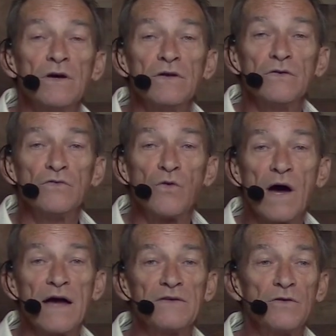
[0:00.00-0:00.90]
to
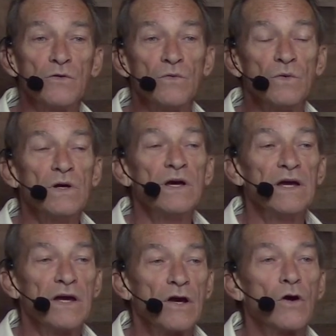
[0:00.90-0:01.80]
try to
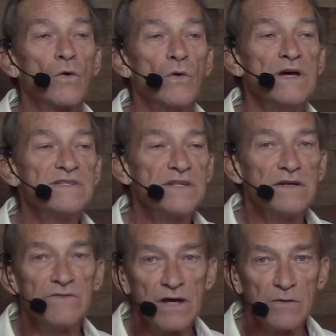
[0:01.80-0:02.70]
increase the
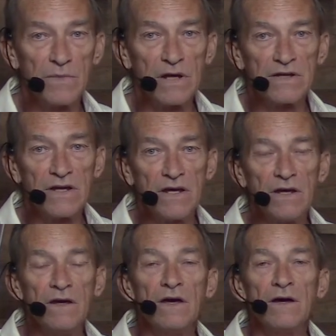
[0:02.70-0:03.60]
availability
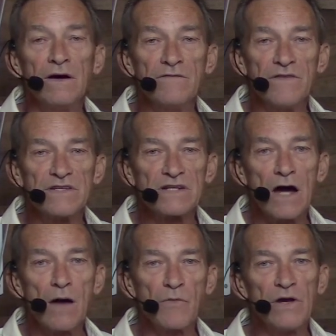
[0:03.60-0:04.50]
of this
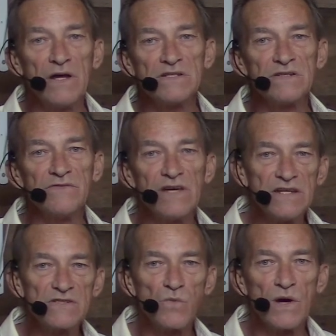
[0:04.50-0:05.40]
comprehensive
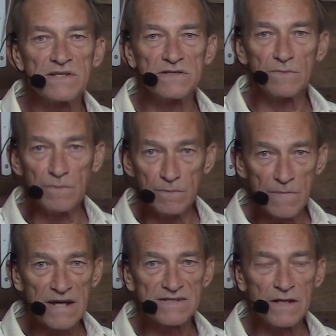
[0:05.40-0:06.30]
East-West
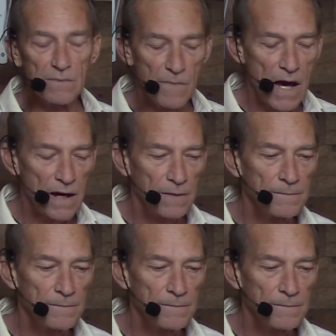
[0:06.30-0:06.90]
medicine model.